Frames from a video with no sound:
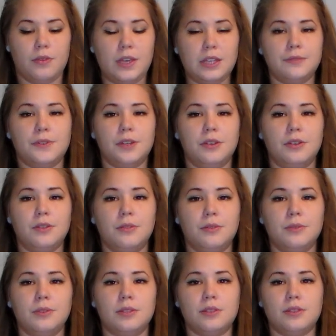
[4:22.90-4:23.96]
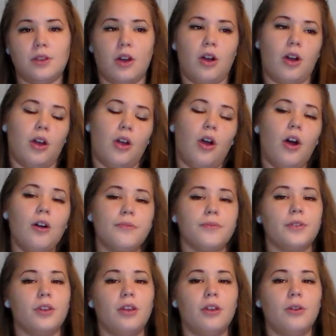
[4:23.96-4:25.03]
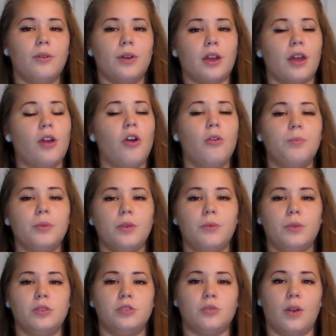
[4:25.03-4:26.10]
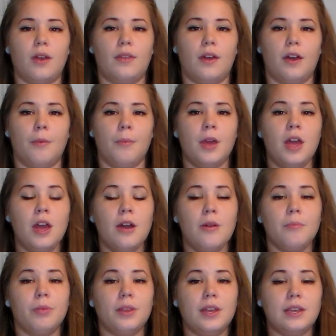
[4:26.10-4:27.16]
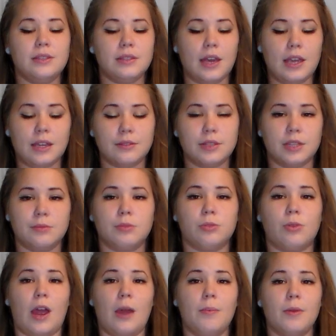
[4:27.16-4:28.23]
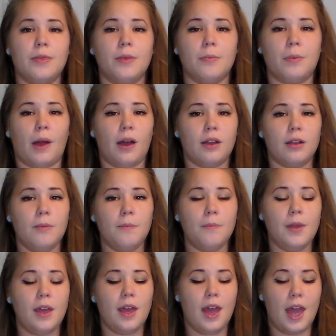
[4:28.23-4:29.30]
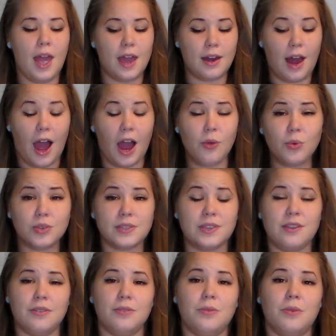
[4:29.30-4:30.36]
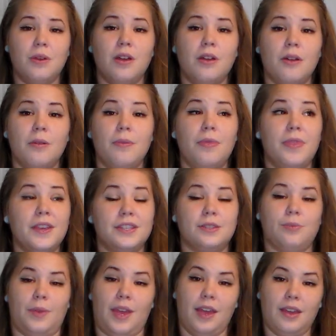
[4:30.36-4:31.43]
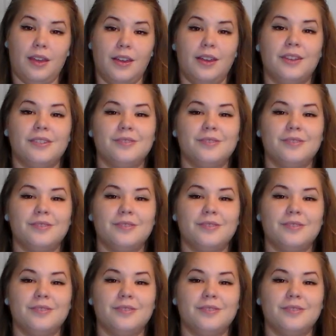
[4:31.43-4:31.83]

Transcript: These videos are all for you, and I hope you enjoy them. Please like and subscribe at the bottom, and I will see you this week.